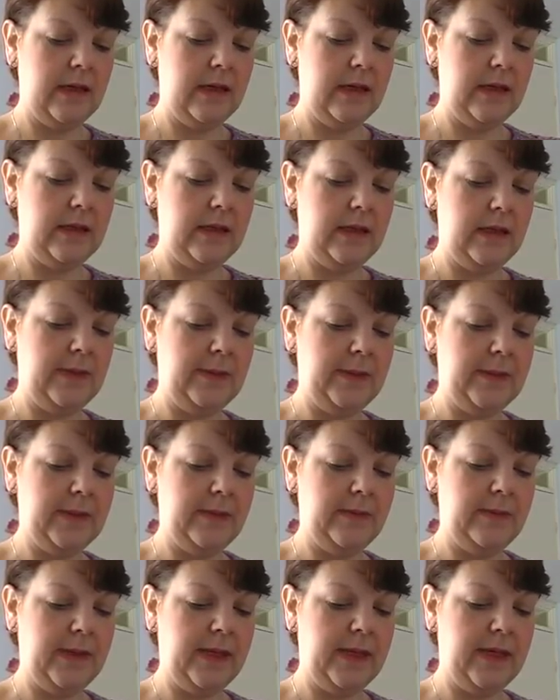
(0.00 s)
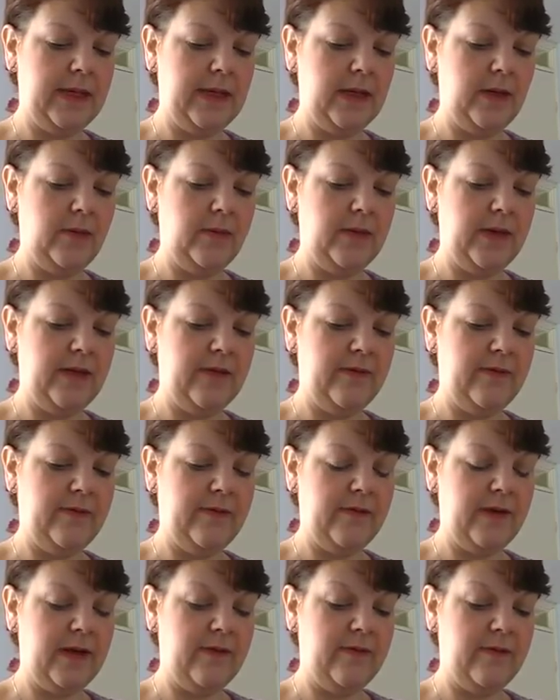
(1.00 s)
Seems to be a little bit of
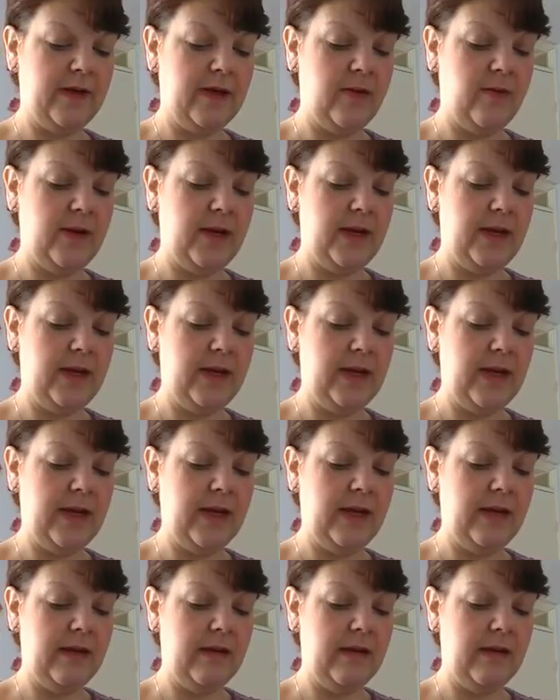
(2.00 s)
fluff going in there.